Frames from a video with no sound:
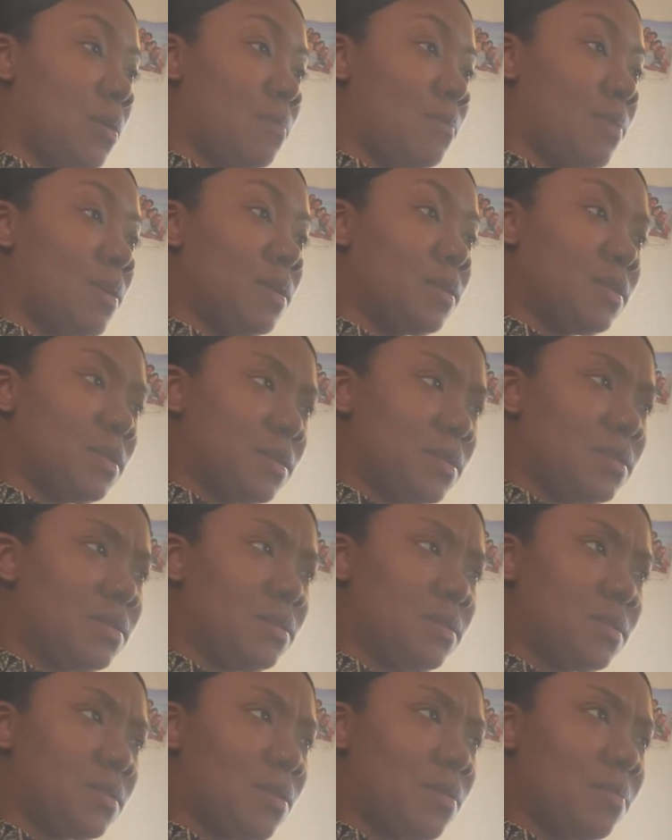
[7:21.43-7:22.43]
Because this
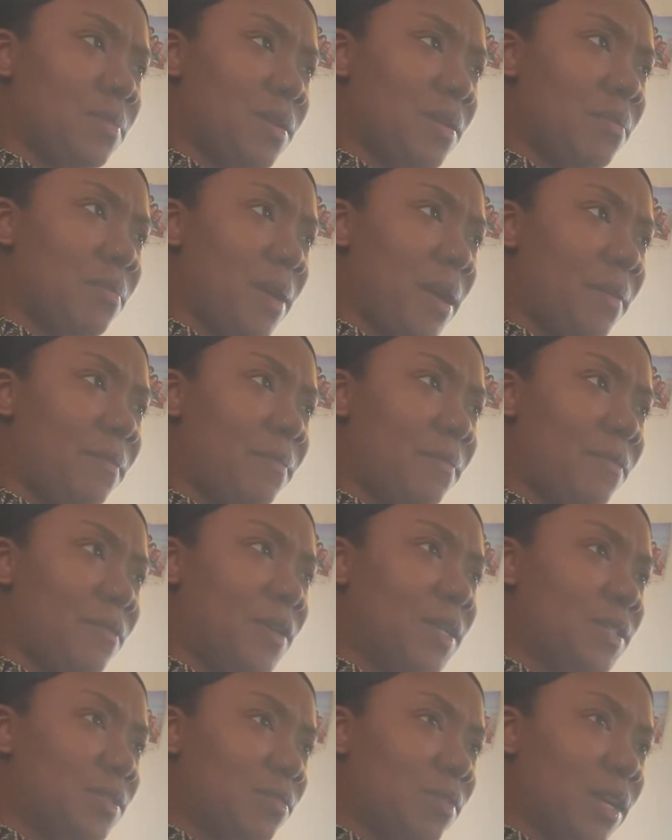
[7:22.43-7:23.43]
is going to be on my
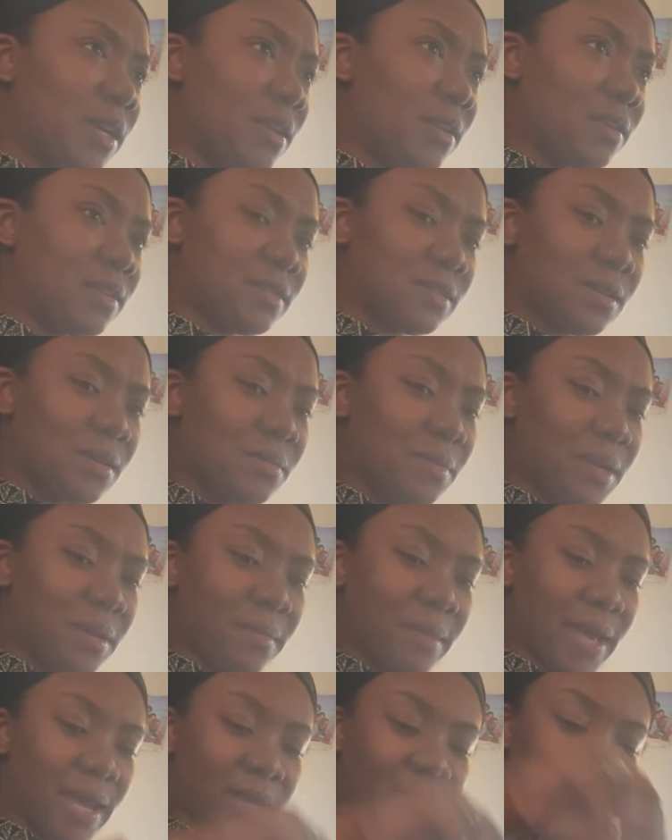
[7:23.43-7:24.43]
refrigerator. It's going to be a
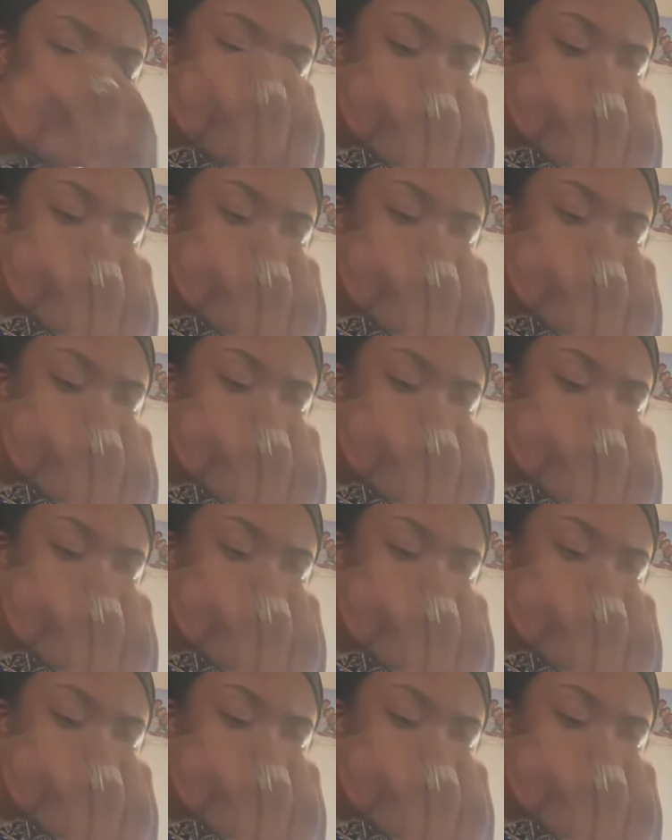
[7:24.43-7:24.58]
magnet.